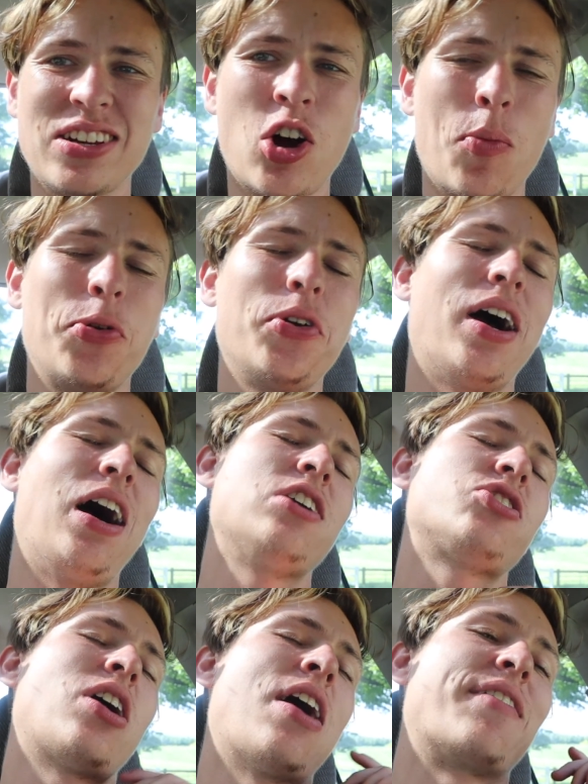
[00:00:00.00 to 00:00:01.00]
I hope you
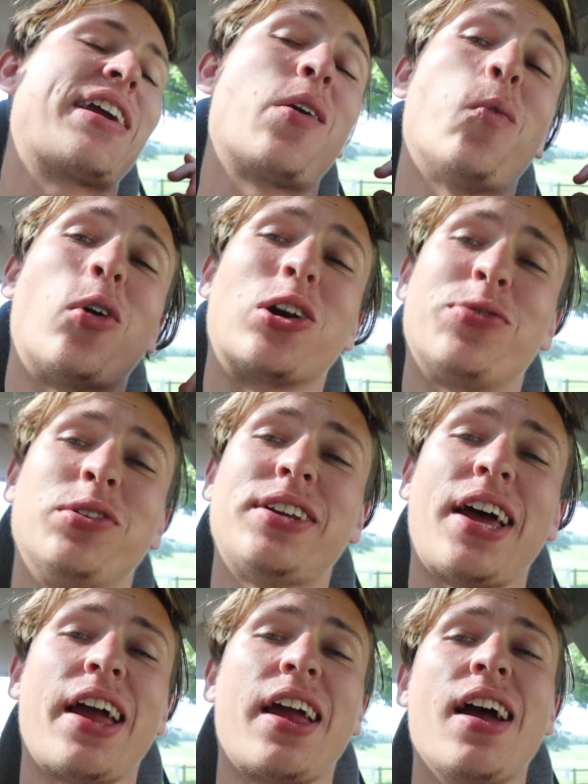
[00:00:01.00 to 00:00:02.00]
guys are having a wonderful
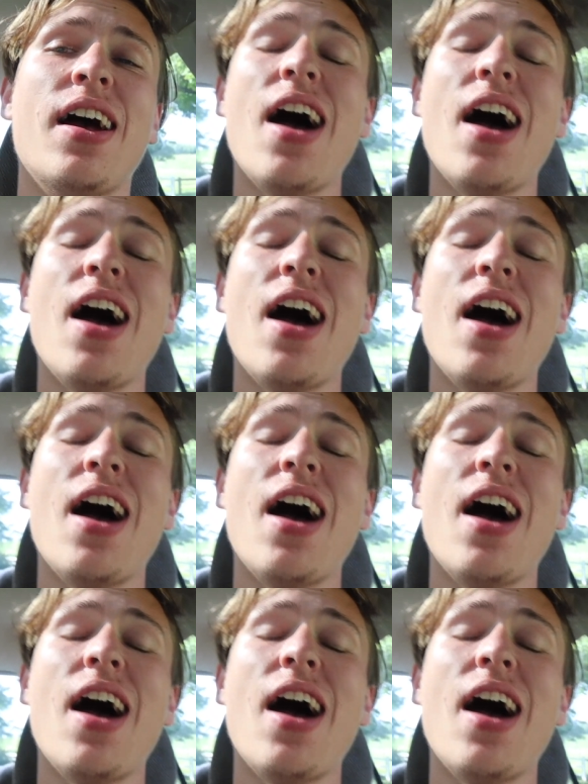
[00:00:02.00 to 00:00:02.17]
day.